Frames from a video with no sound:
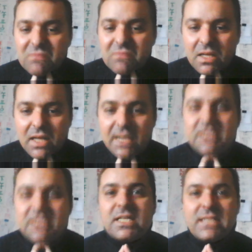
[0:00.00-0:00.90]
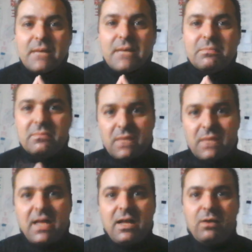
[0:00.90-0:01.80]
Like in Shazam
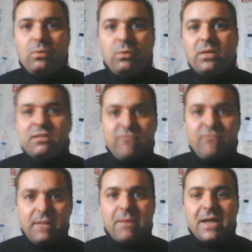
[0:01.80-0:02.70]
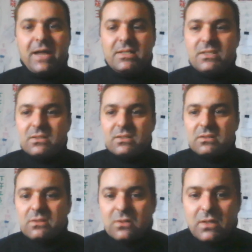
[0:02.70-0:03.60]
with funny parts,
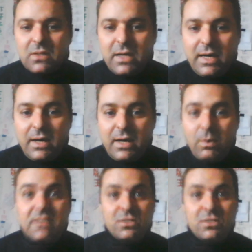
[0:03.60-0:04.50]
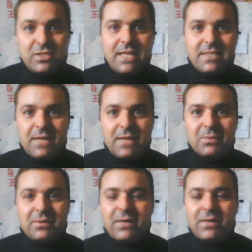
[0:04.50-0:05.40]
and was a success that
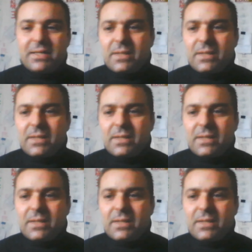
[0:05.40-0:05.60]
one, right?